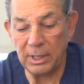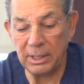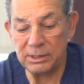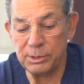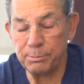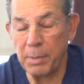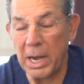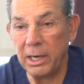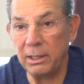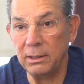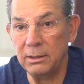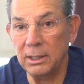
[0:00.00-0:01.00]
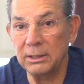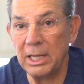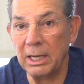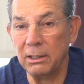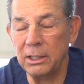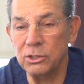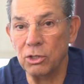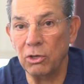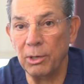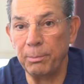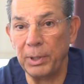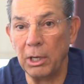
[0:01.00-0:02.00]
a spine that is
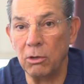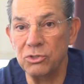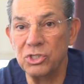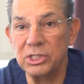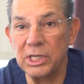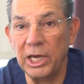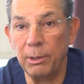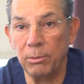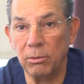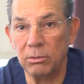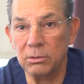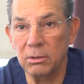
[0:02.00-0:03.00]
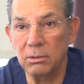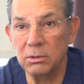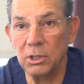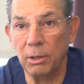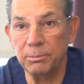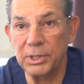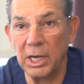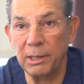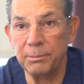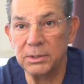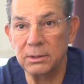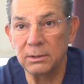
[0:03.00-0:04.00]
going to be unstable
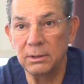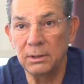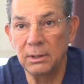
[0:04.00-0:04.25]
sometimes.